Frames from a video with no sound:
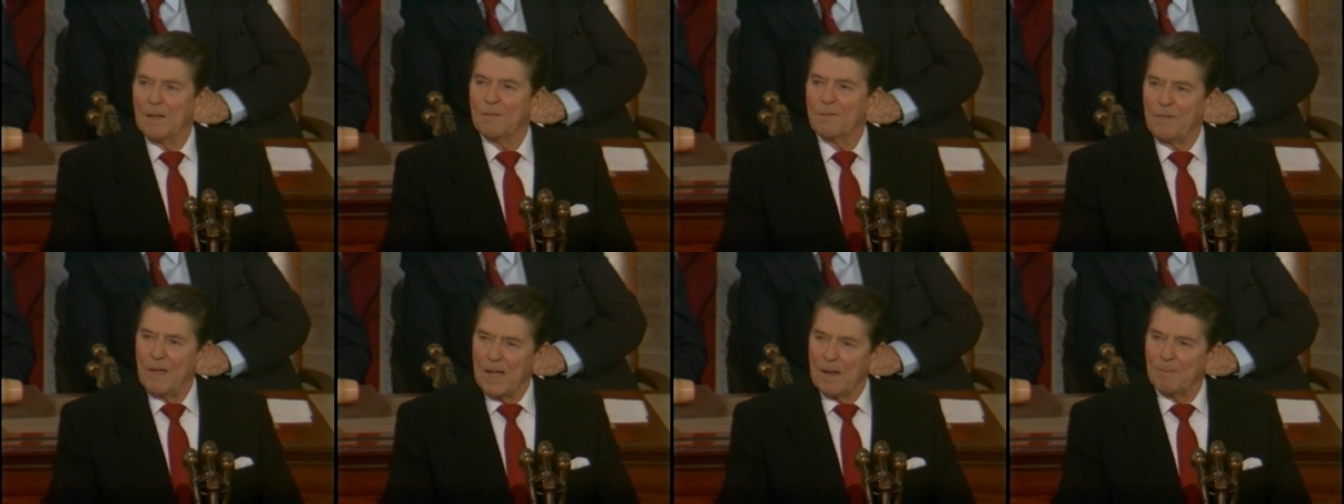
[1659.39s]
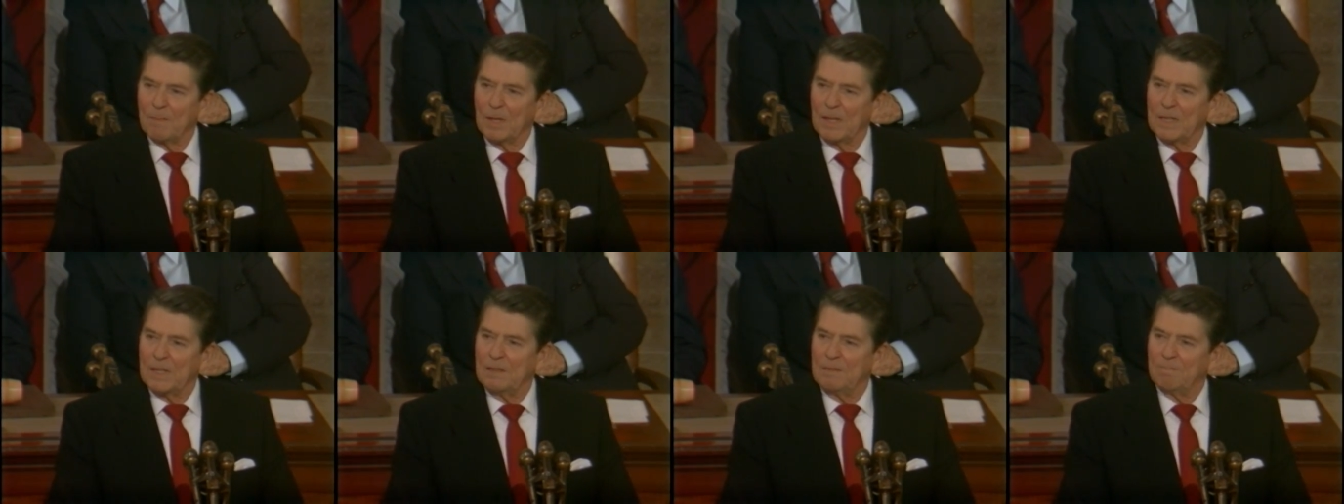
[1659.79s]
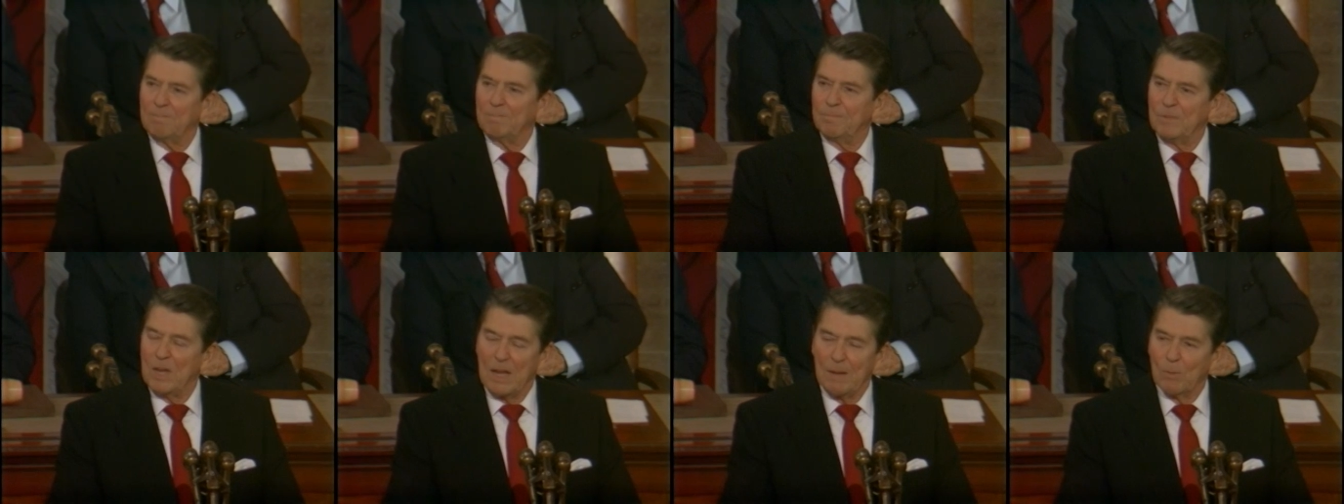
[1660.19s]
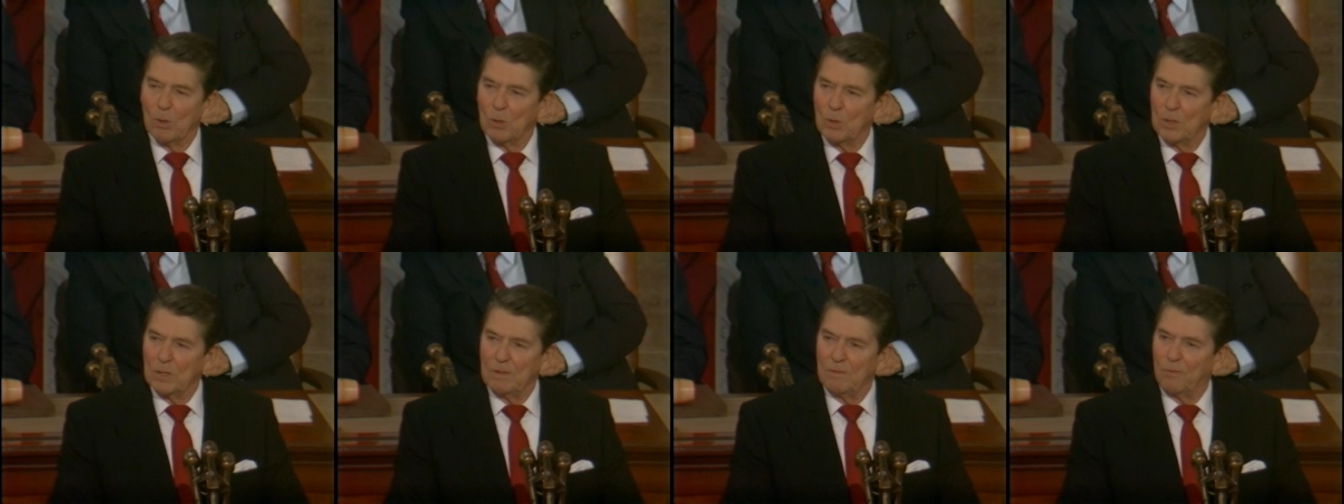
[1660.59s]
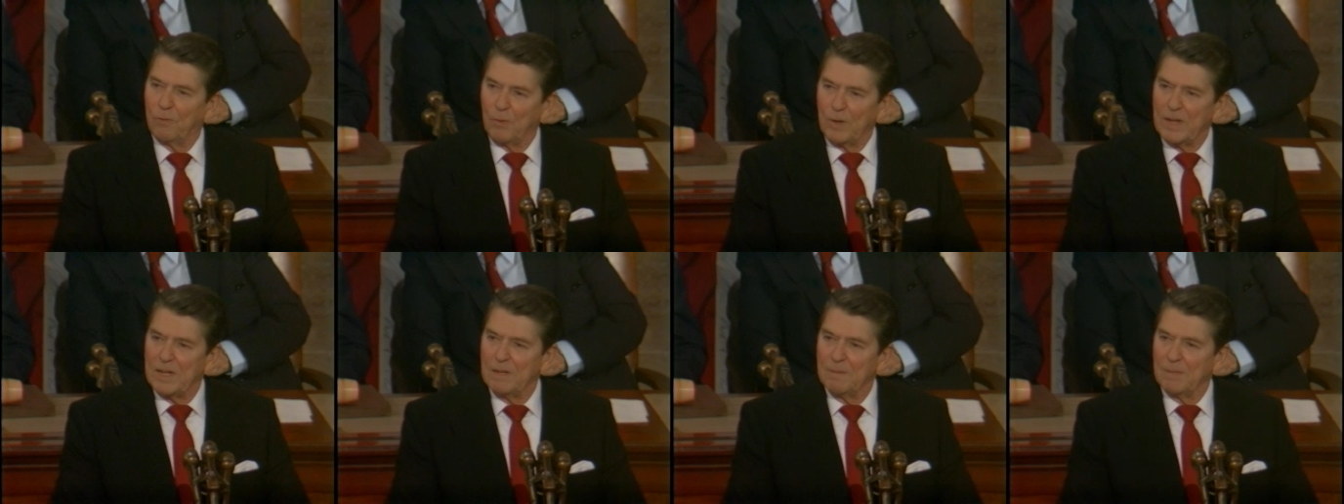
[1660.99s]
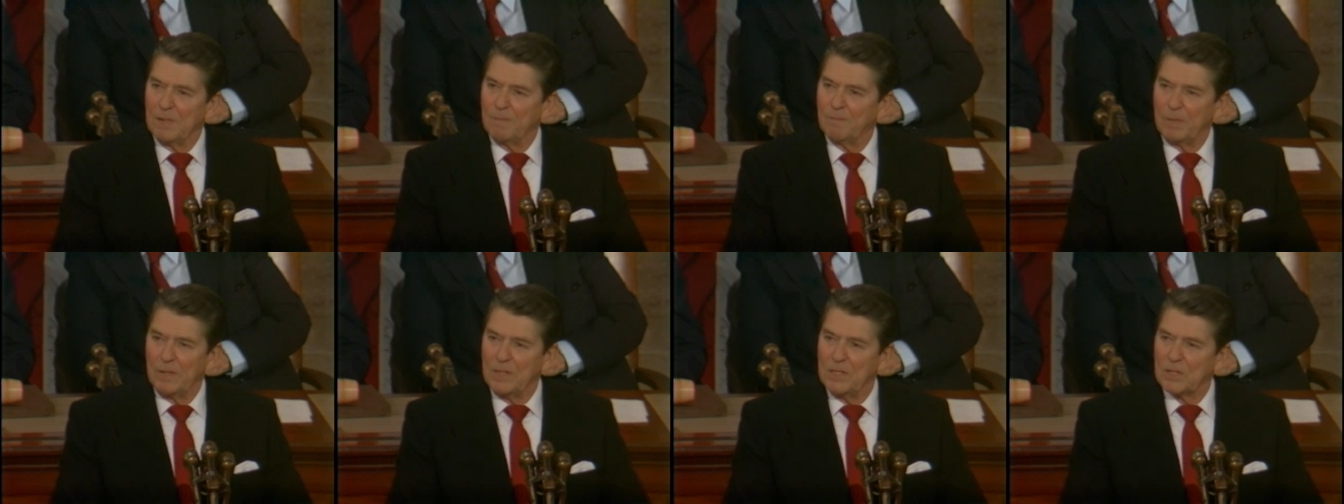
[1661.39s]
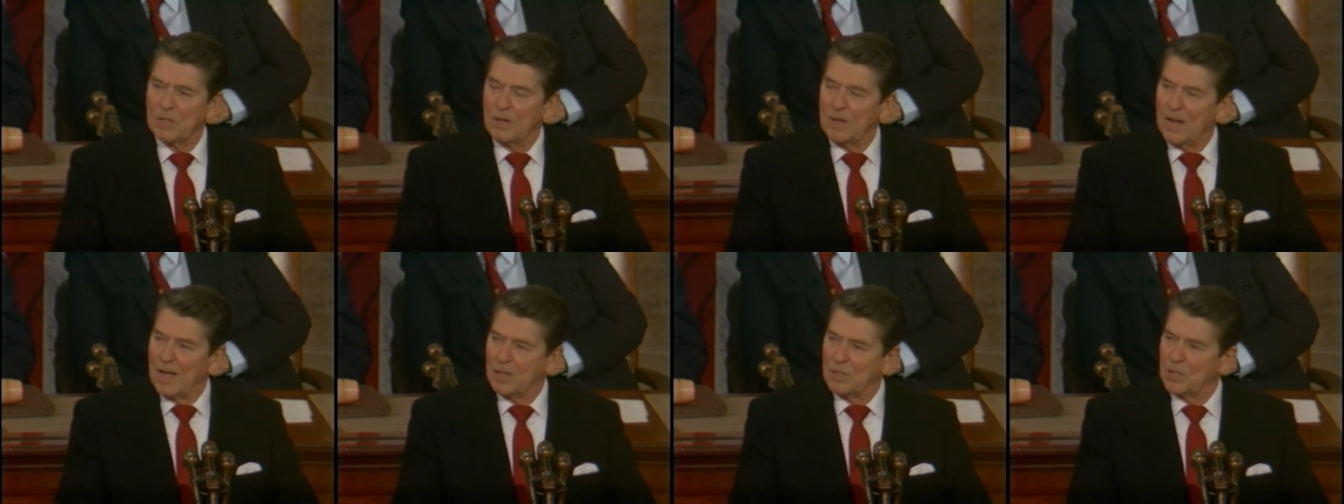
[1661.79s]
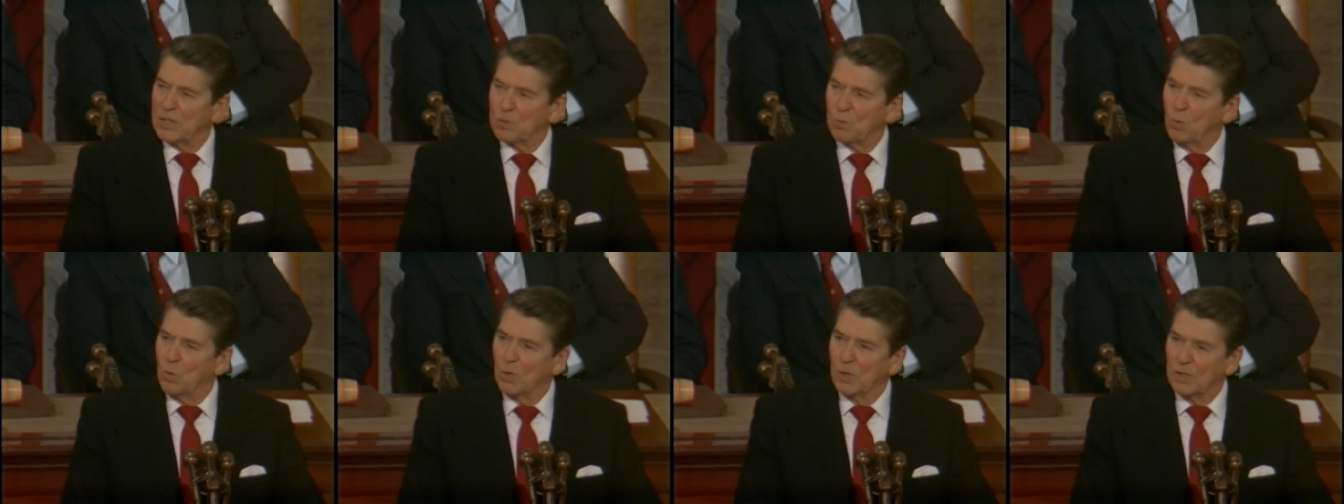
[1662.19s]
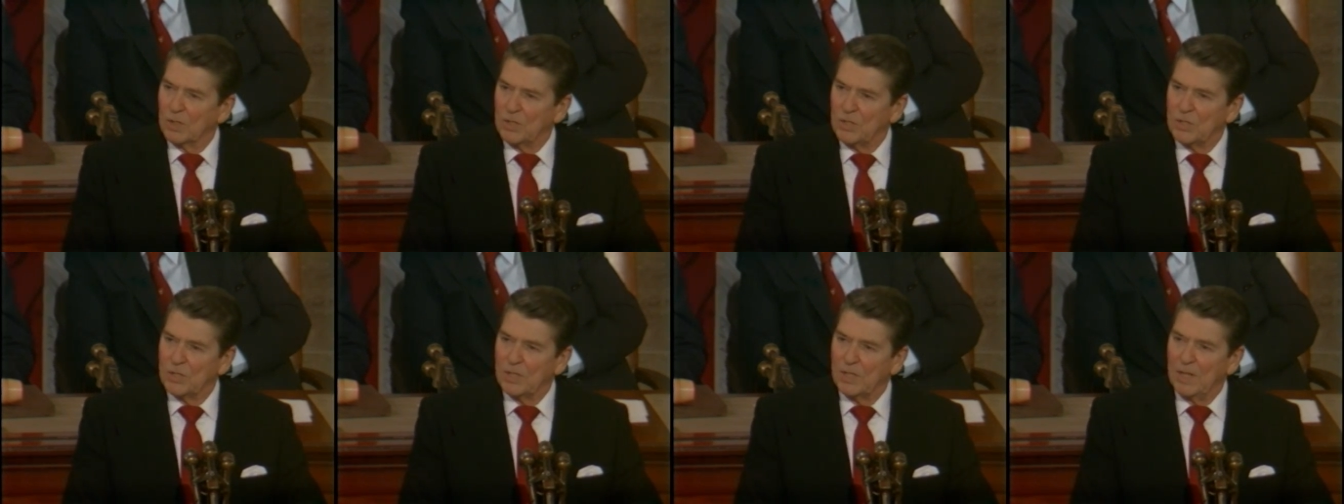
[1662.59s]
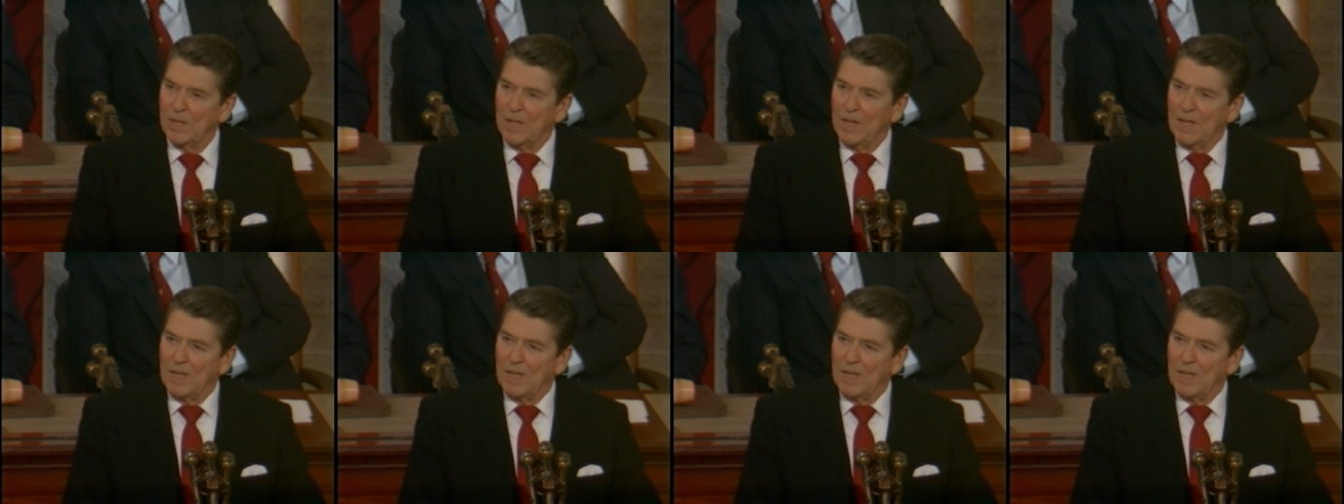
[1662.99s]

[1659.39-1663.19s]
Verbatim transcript: family, neighborhood, freedom, and peace are not just words.